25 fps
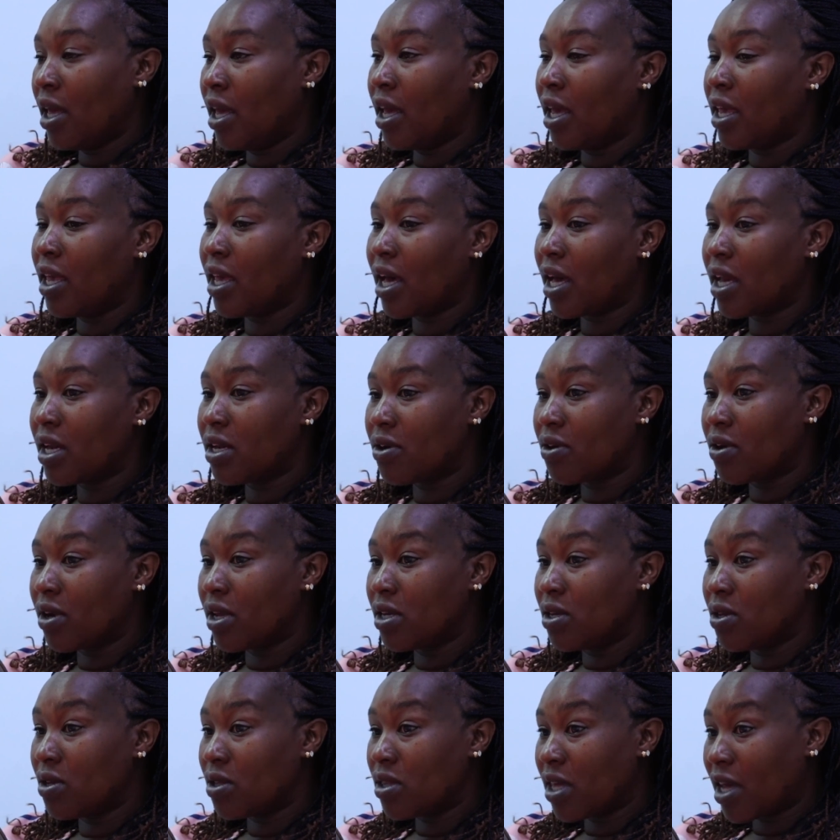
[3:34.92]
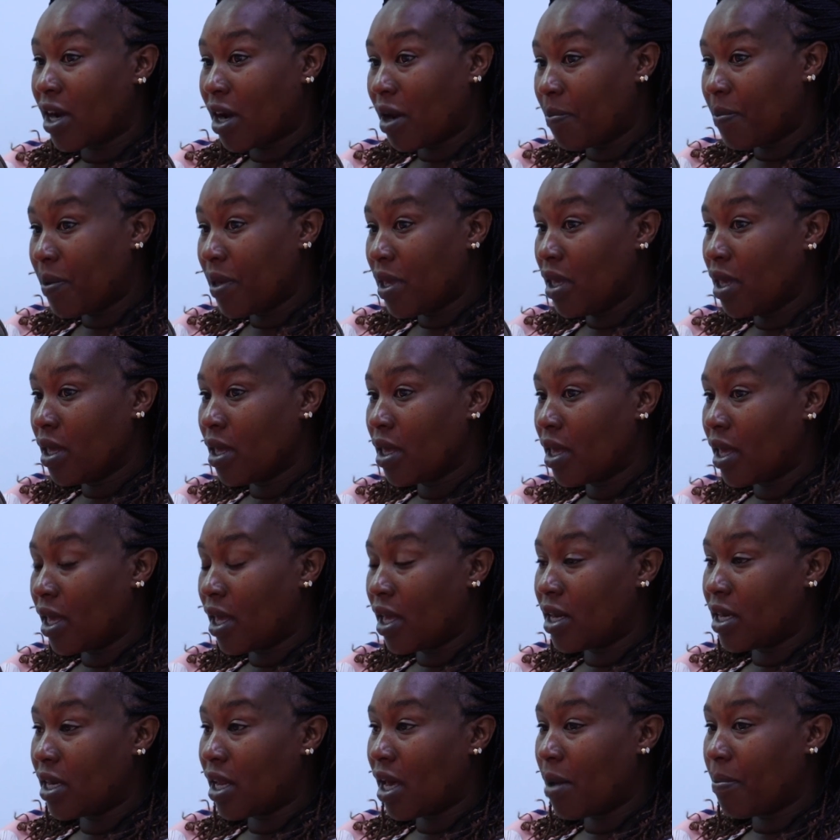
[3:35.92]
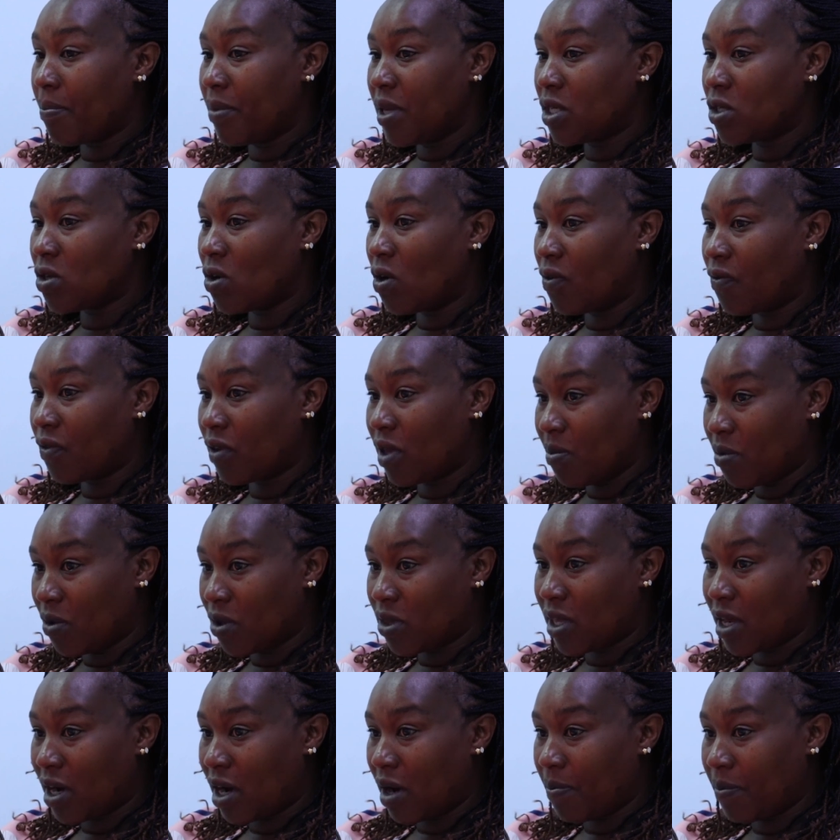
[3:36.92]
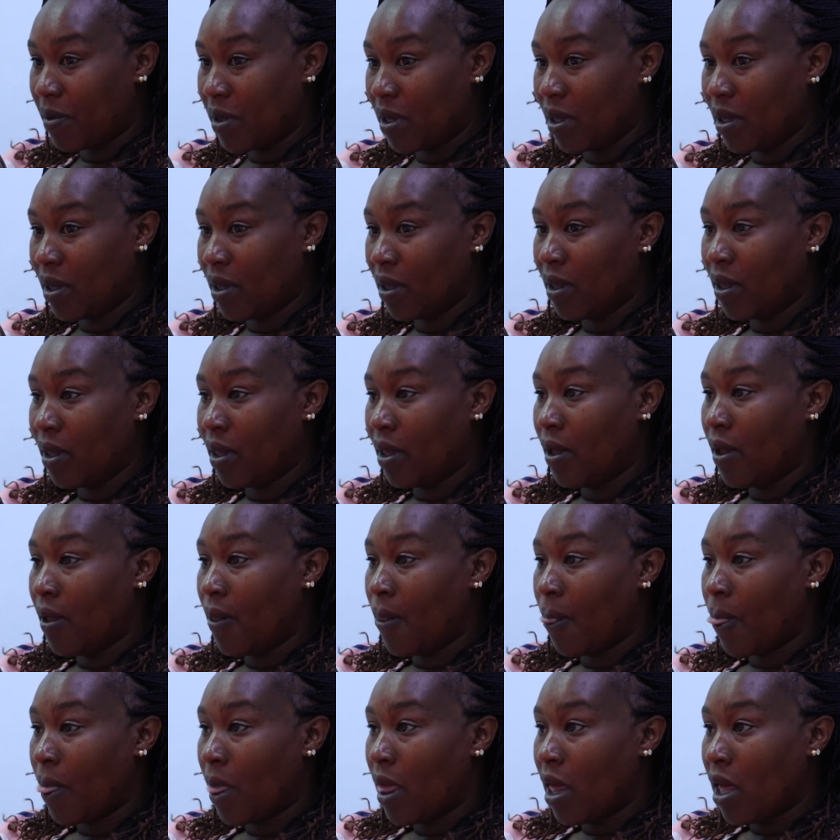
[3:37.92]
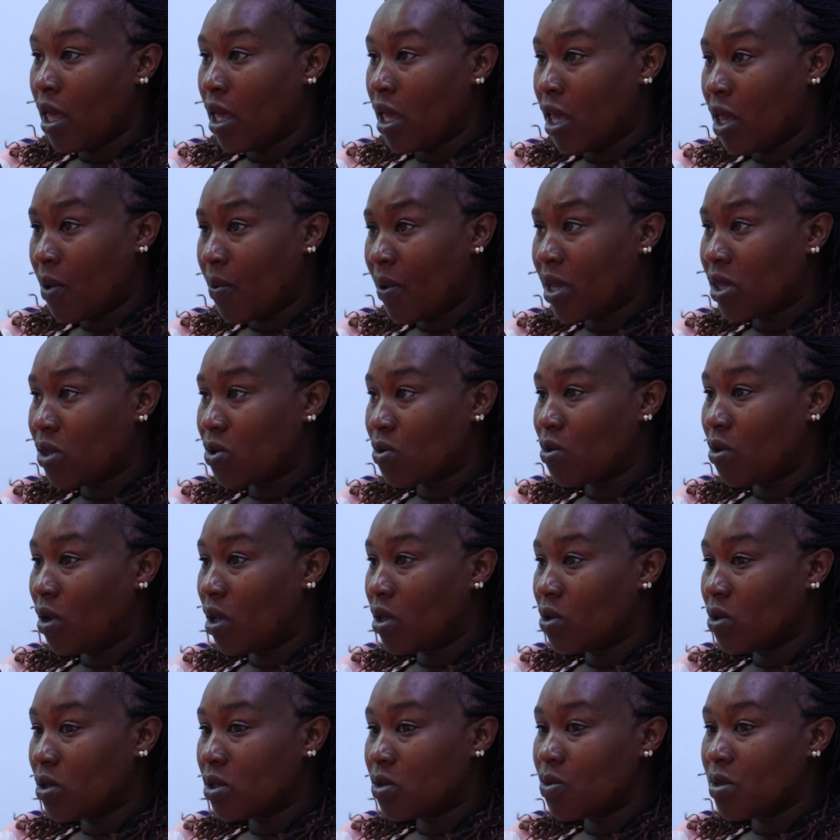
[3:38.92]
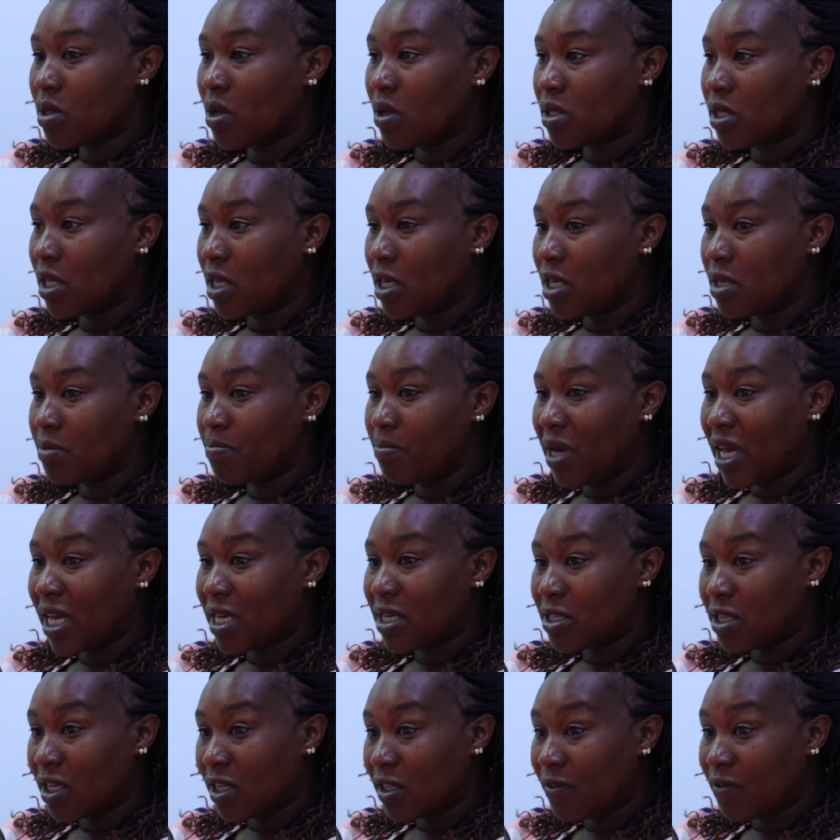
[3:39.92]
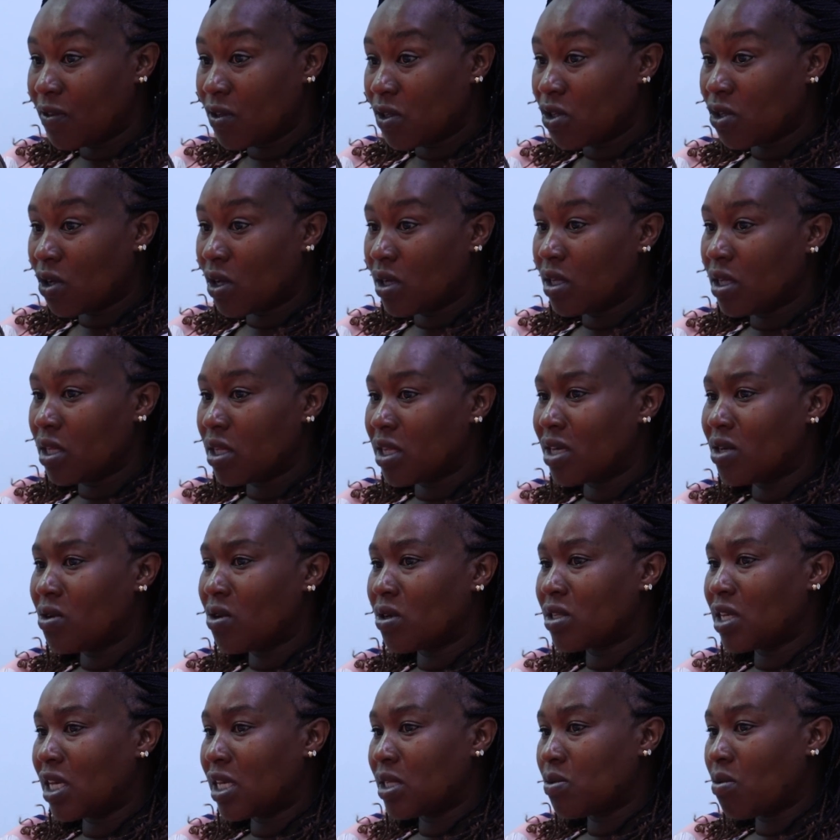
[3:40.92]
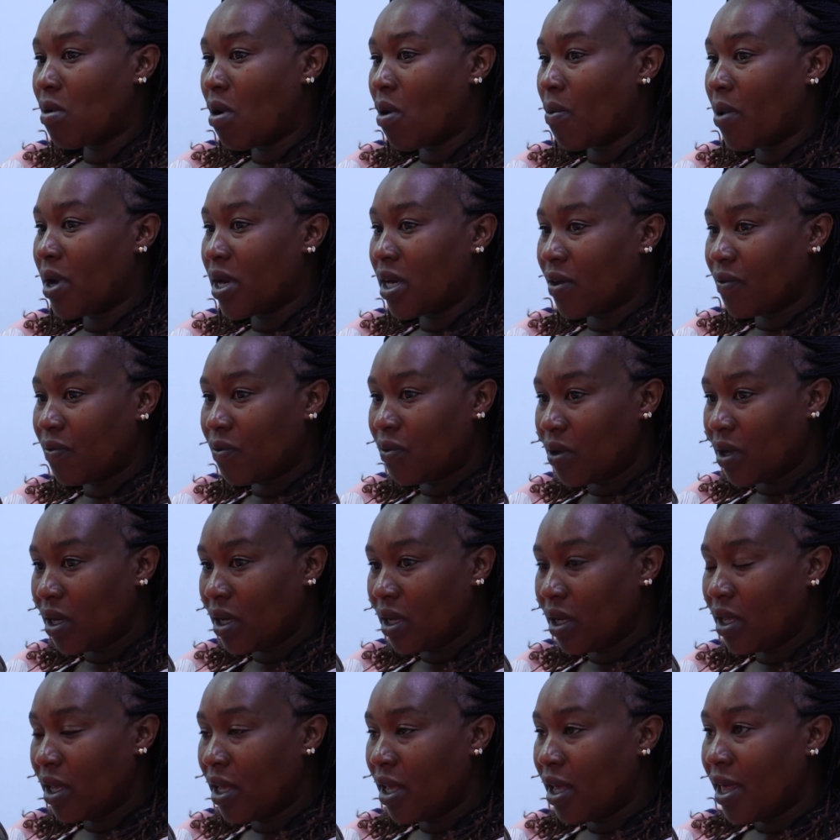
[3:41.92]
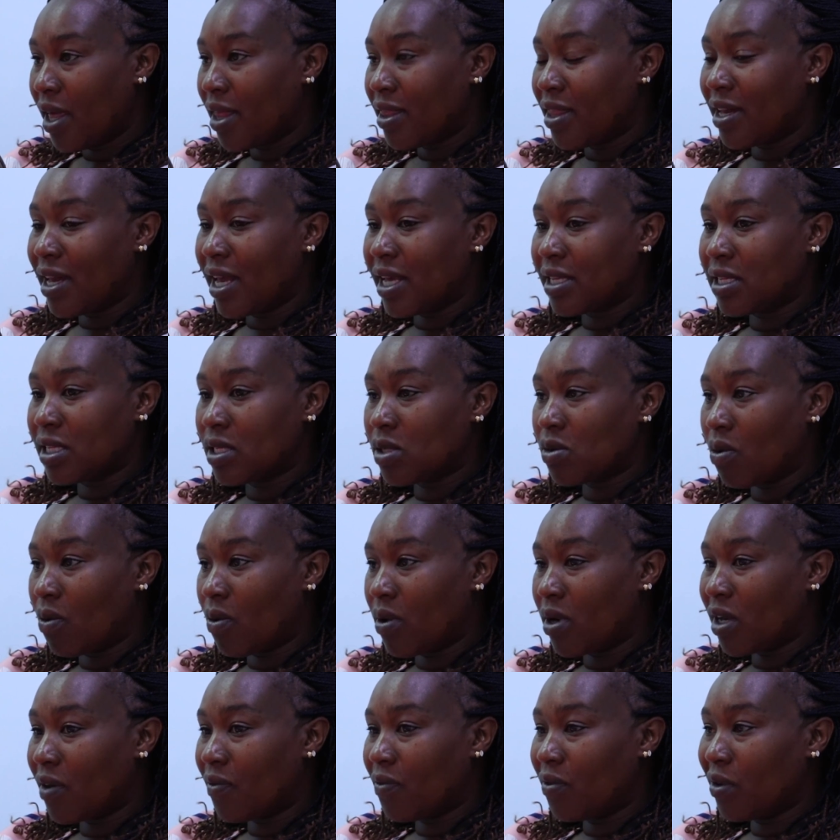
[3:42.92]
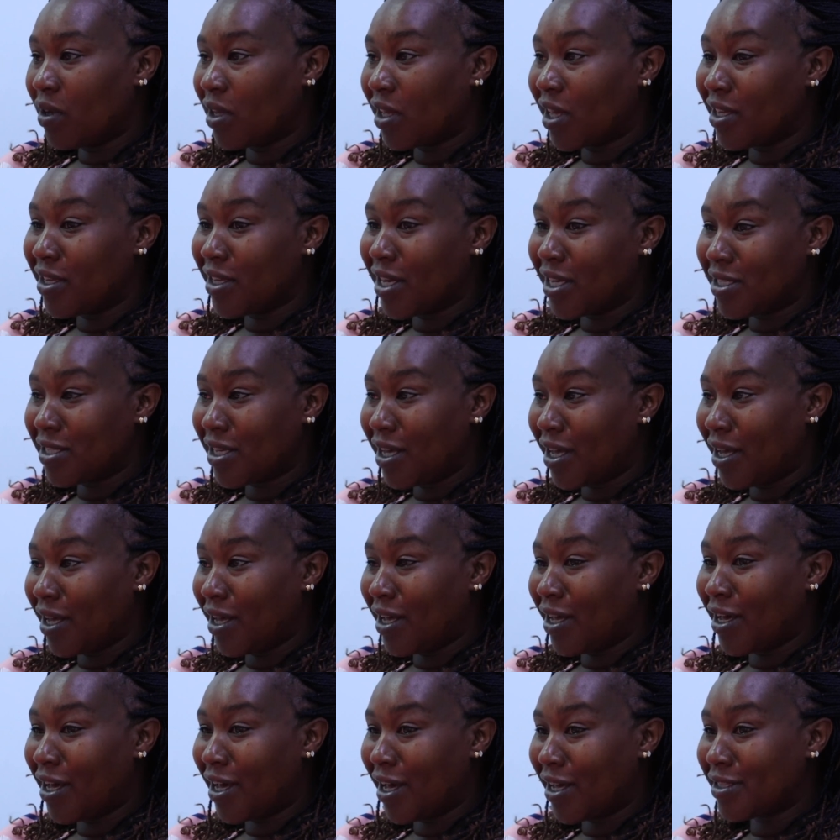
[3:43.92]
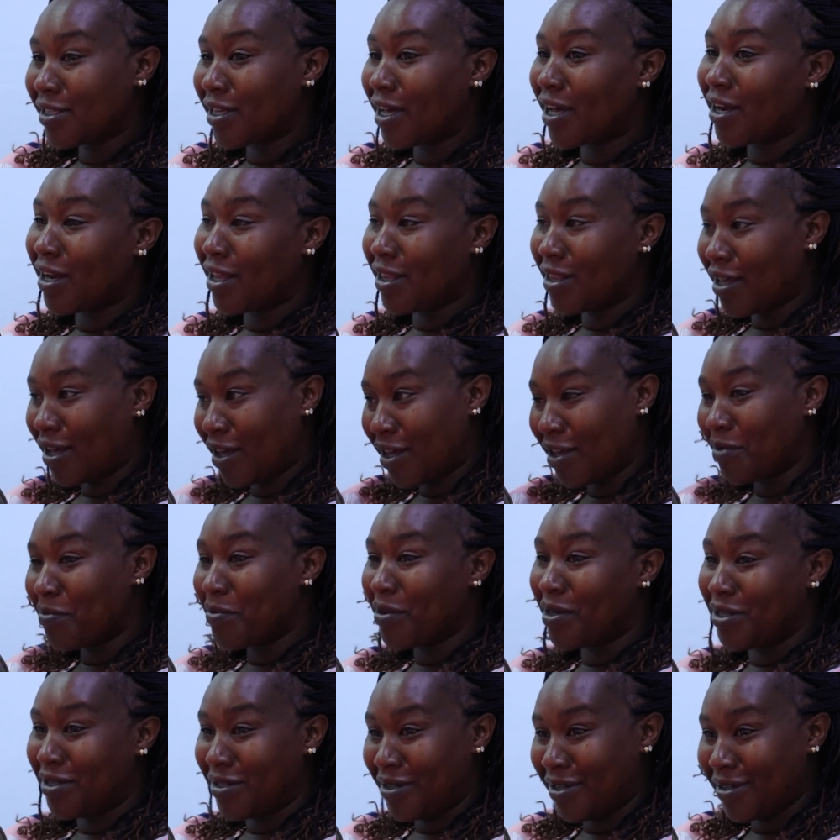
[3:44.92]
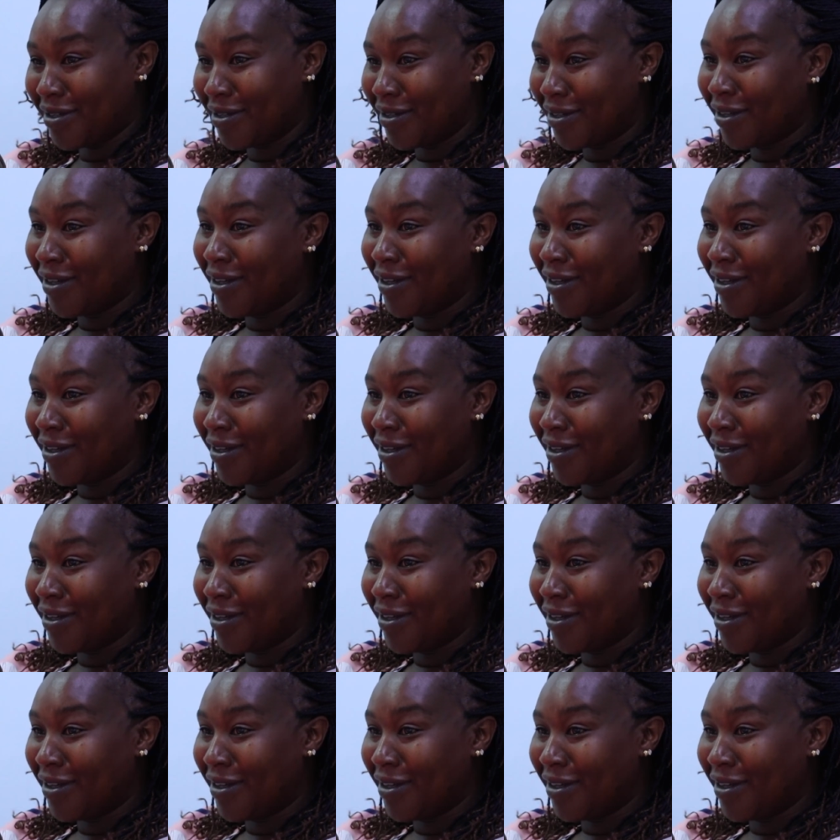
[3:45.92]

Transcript: he had radiotherapy, and a bit of chemotherapy. He went through all those without any blood transfusion. The doctors were wonderful. The nurses were wonderful. Kenyatta has another image.